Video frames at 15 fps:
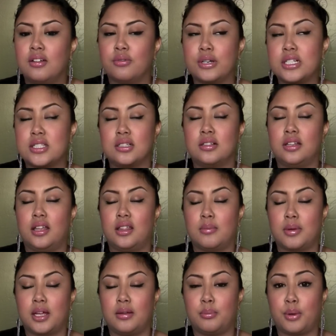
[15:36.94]
recently that
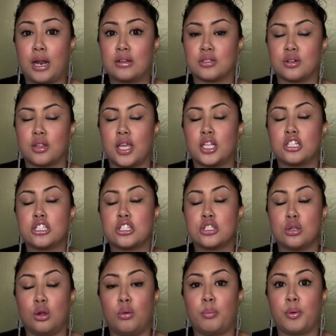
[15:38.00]
my brows are like
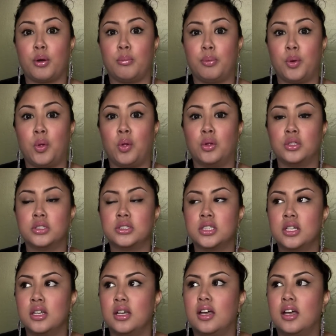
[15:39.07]
super bold.